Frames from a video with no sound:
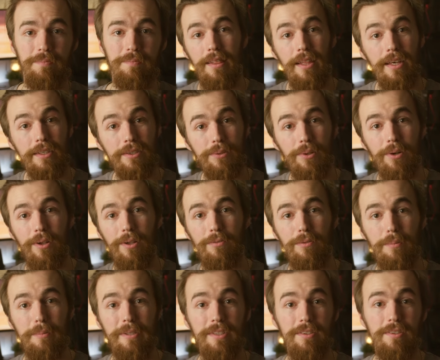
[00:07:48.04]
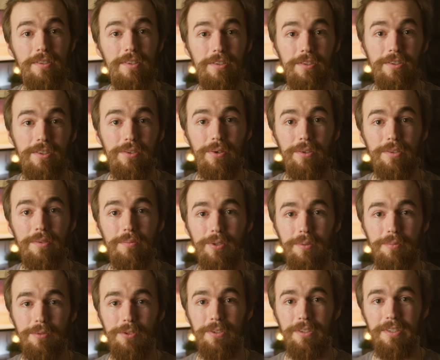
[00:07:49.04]
Thank you all for being such an awesome
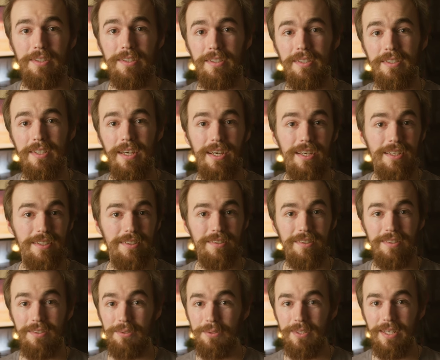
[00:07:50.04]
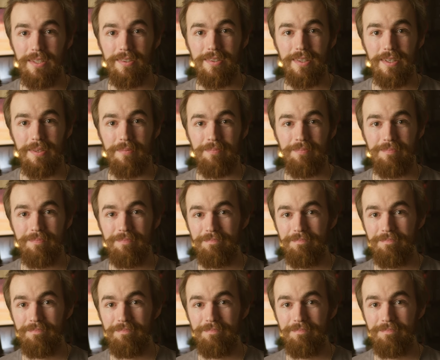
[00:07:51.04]
community, and see you next time.